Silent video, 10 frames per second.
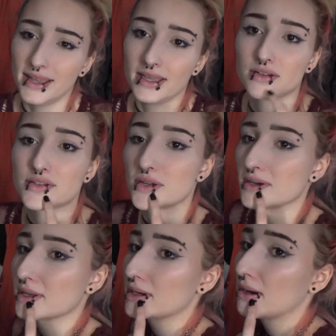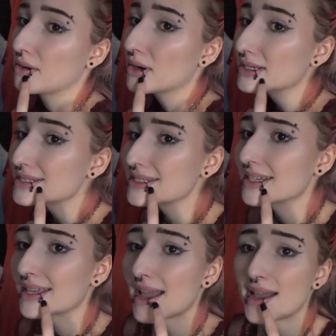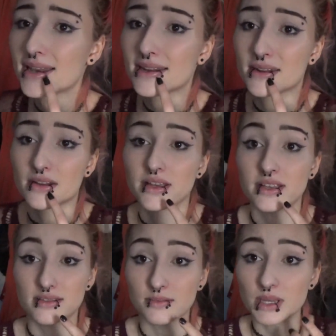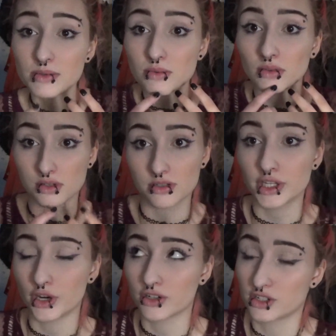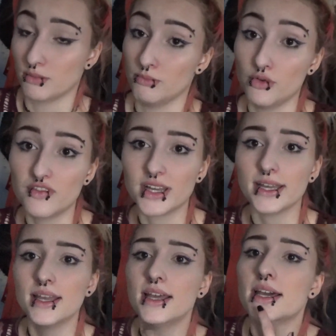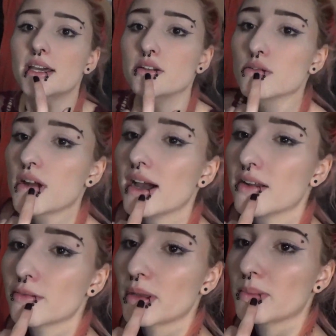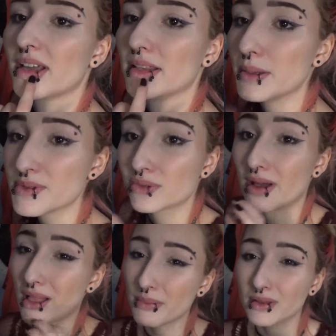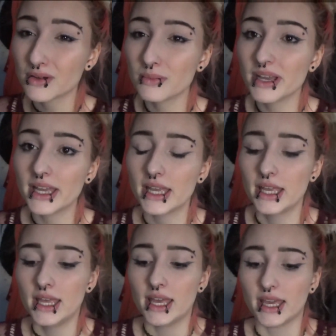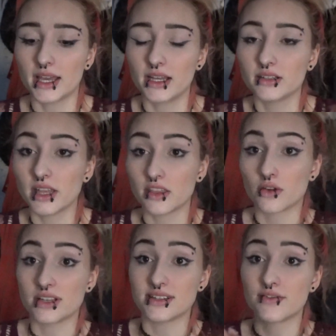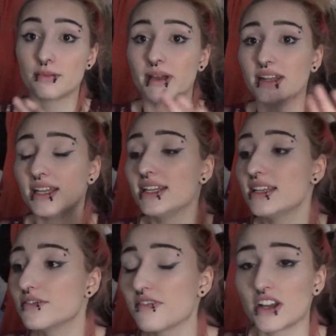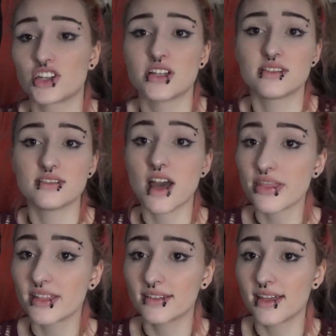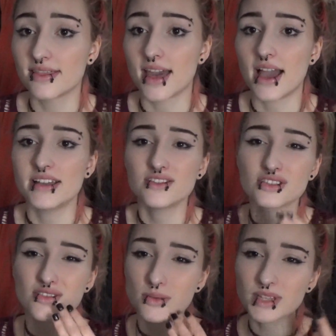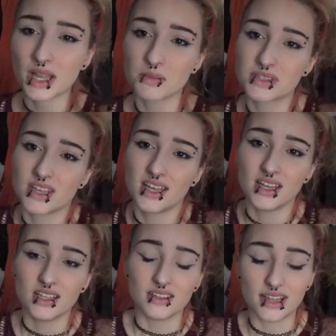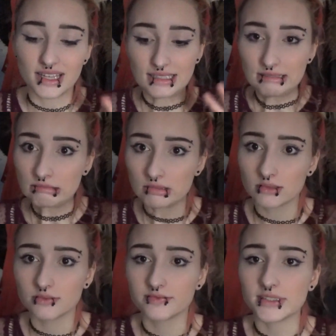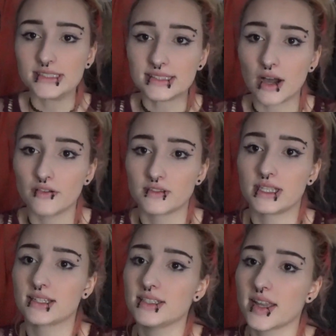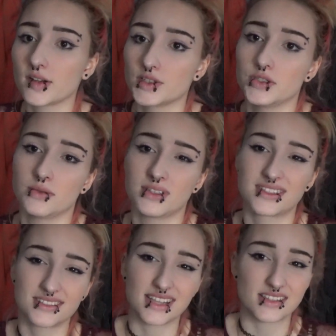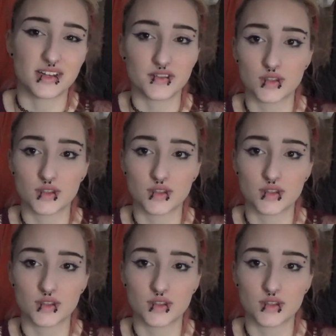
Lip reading: it'll start getting all crusty again, and it sometimes will literally hurt to move it, and it'll kind of make my lips swell up a little bit. And like there has never been any infections, nothing like that. It just sometimes like freaks out for like a day or two and it's sensitive and